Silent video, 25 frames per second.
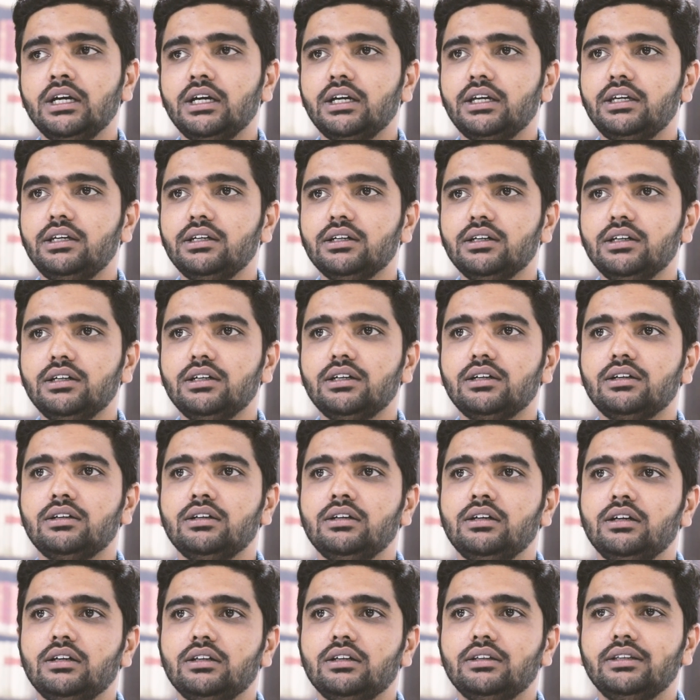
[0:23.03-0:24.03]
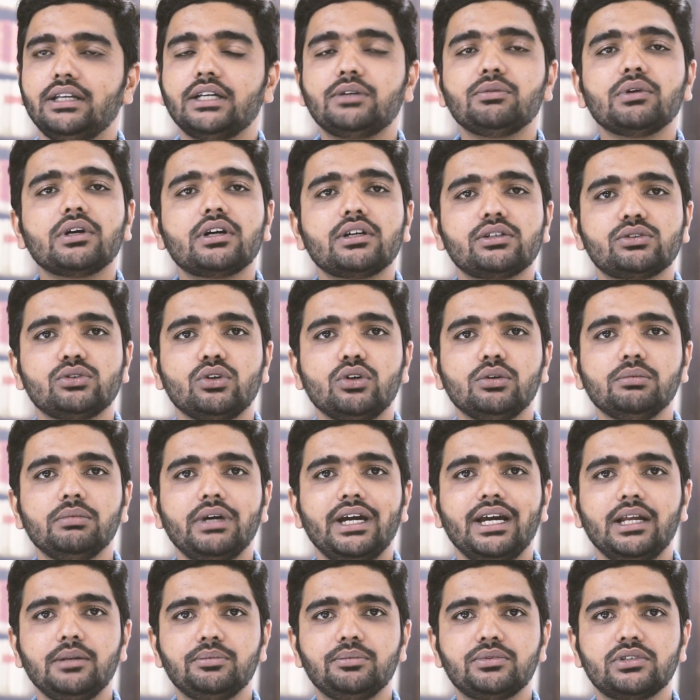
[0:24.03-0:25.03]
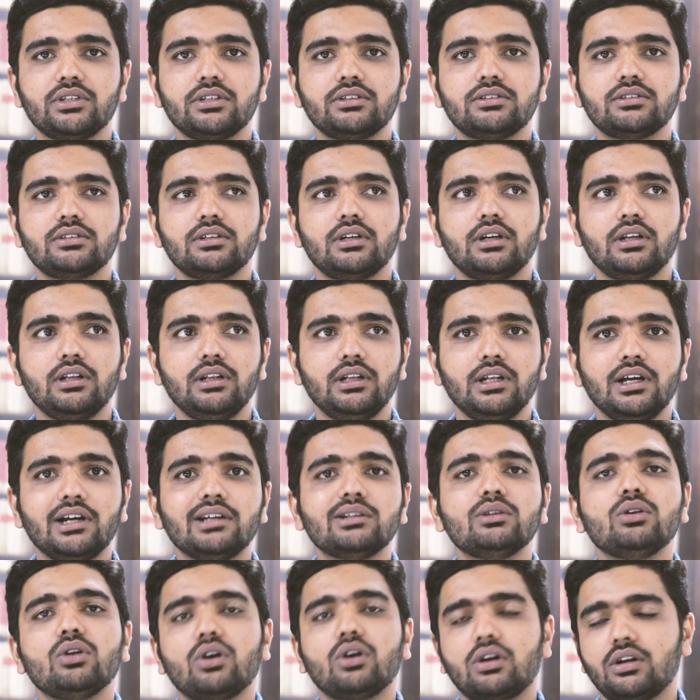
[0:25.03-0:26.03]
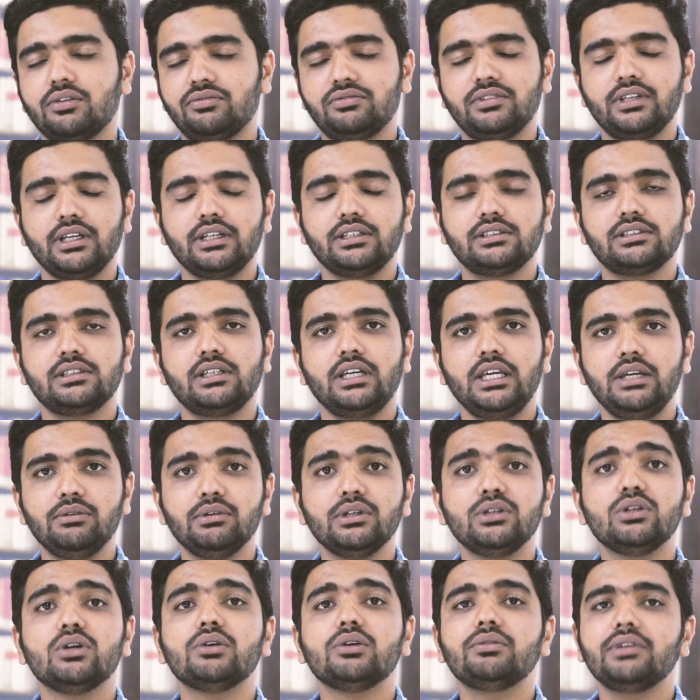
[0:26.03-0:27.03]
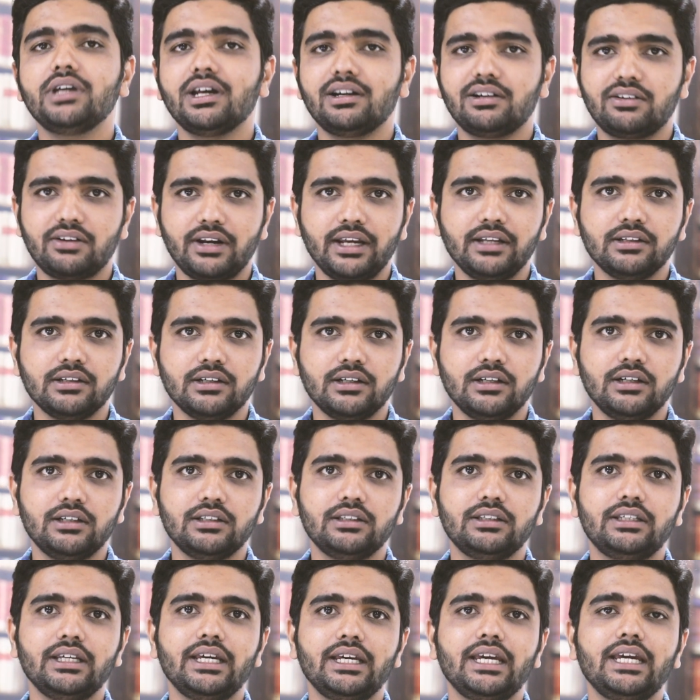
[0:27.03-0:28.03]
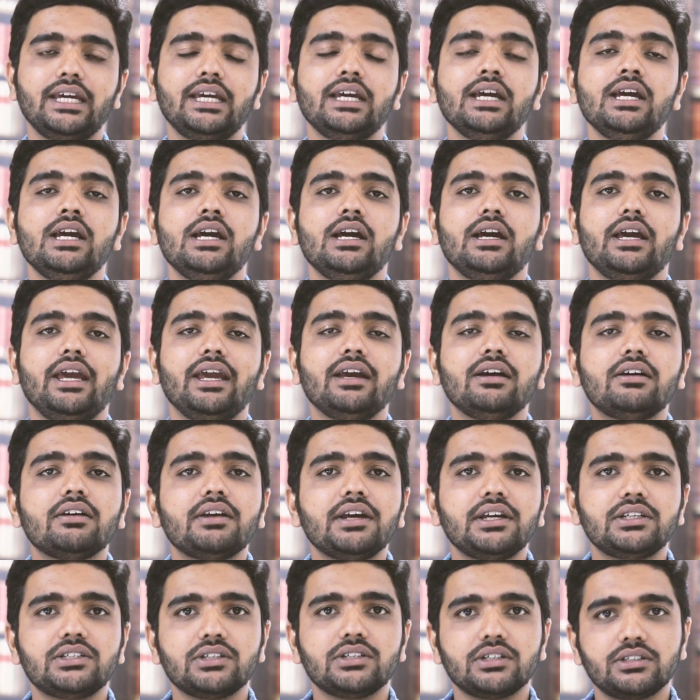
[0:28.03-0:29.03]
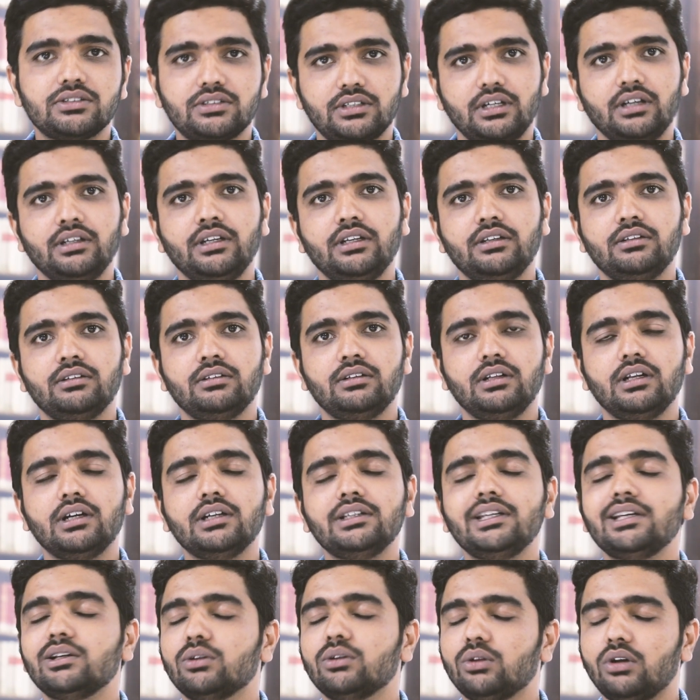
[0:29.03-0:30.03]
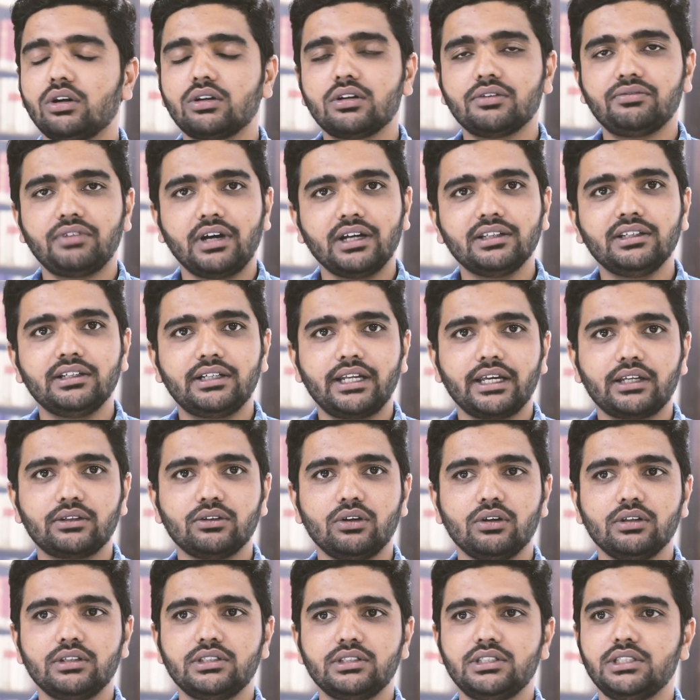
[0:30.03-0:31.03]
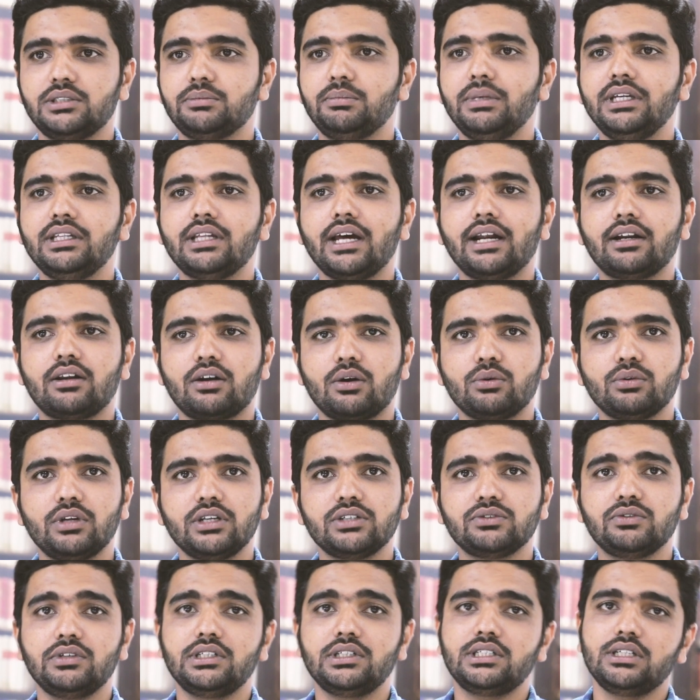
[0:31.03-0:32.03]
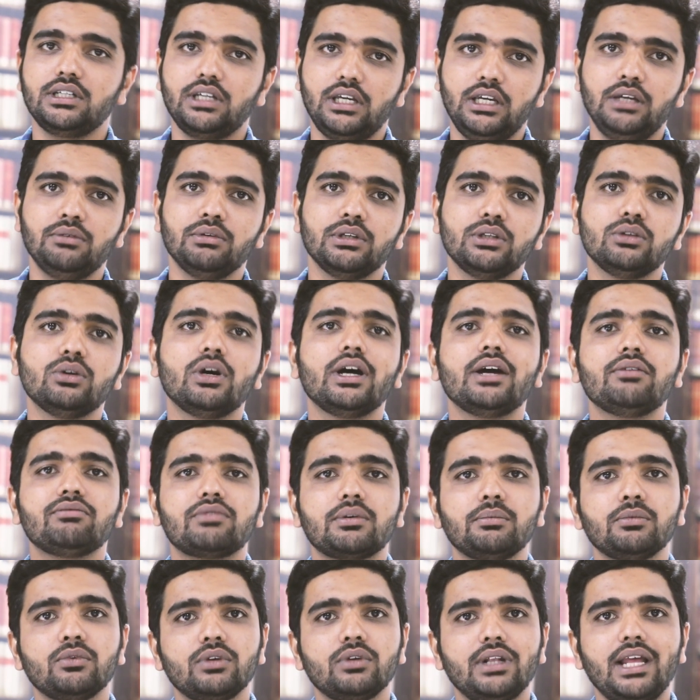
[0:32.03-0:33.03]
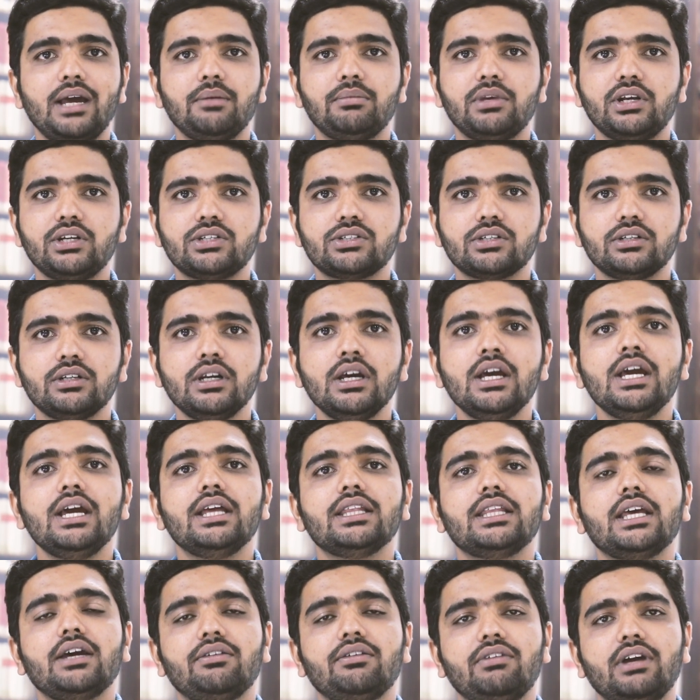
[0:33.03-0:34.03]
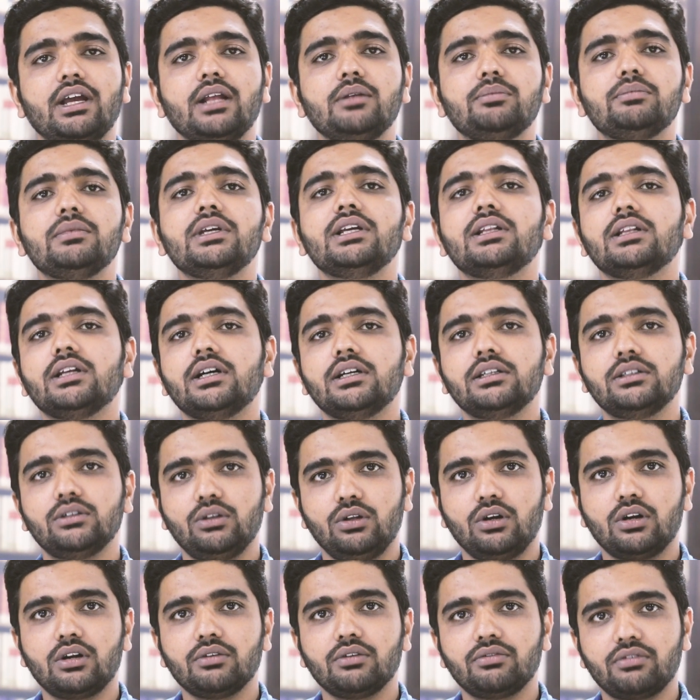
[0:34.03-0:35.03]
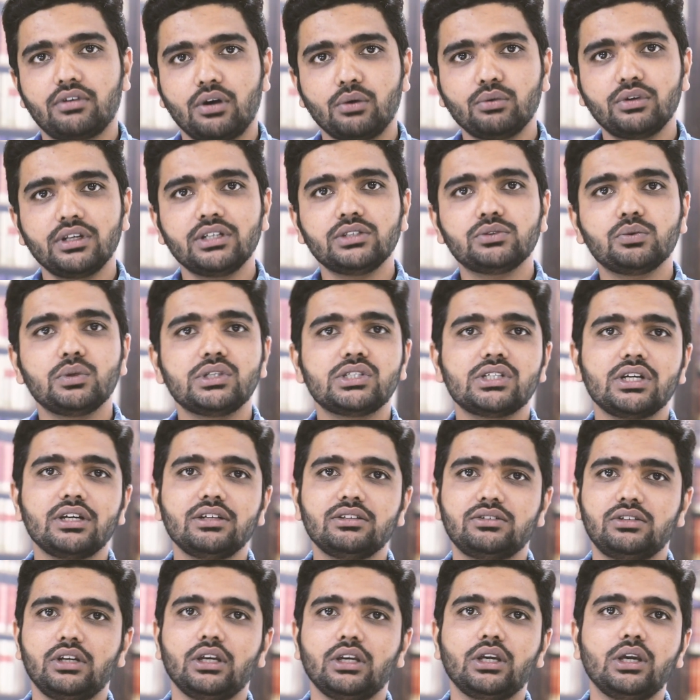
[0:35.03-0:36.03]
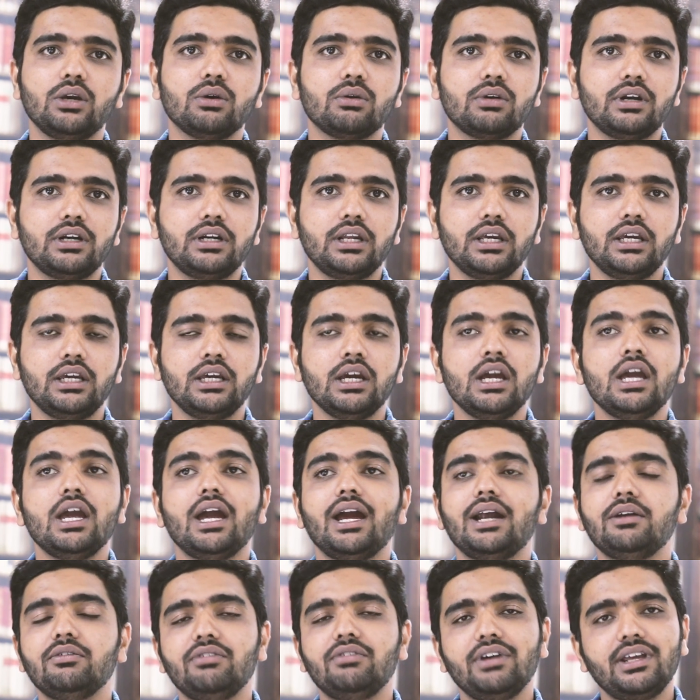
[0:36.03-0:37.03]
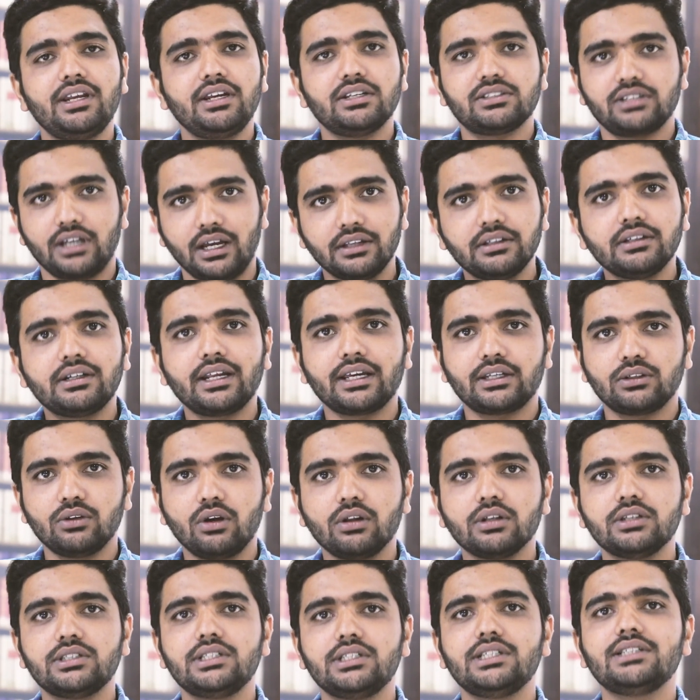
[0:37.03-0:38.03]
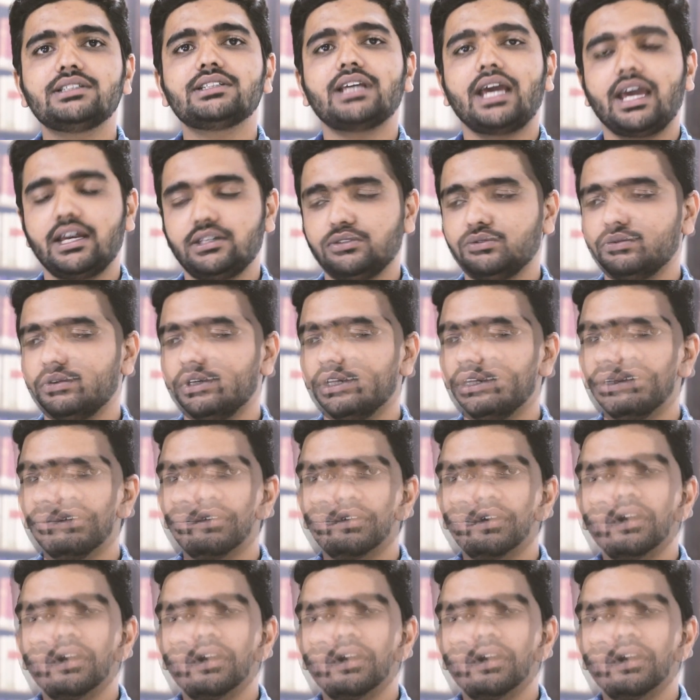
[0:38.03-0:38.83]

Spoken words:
Here, Networkers Home helps us learn a lot of things. Even though we are trainer, they encourage us in learning a lot of other technologies, be that routing switching. Even though I am from collaboration, they have helped me learn a lot of routing switching, security, and various other technologies as well.